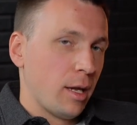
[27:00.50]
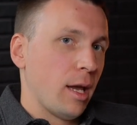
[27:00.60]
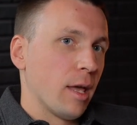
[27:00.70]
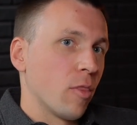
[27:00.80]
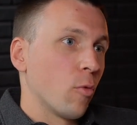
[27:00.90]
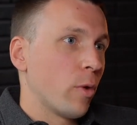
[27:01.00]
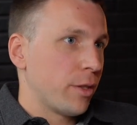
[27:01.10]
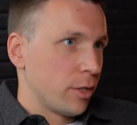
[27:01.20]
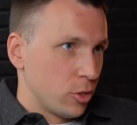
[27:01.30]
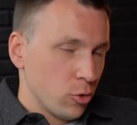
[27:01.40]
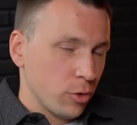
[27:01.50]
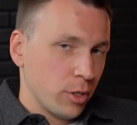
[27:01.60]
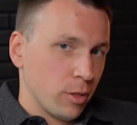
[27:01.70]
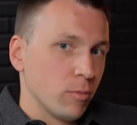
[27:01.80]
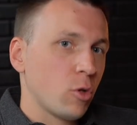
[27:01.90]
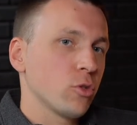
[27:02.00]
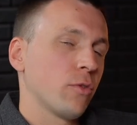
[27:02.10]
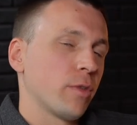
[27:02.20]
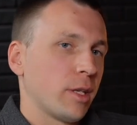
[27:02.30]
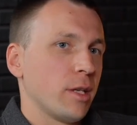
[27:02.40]
And the way they do it in most
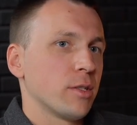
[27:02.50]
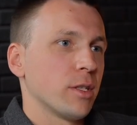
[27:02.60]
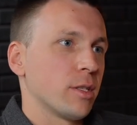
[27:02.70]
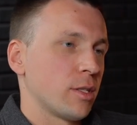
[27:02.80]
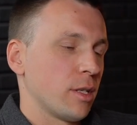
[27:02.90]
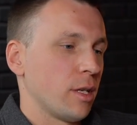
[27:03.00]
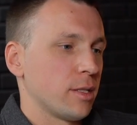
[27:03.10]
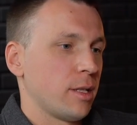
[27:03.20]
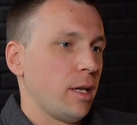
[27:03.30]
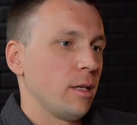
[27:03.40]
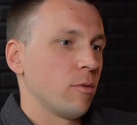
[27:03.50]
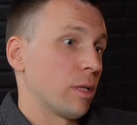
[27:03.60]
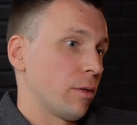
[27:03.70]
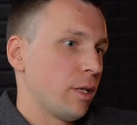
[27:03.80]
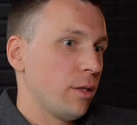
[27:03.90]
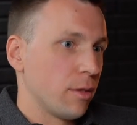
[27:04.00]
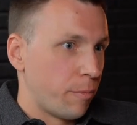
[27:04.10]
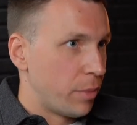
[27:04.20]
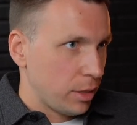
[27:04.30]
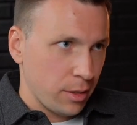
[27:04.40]
of the cases is they either
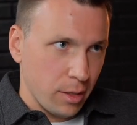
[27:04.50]
build it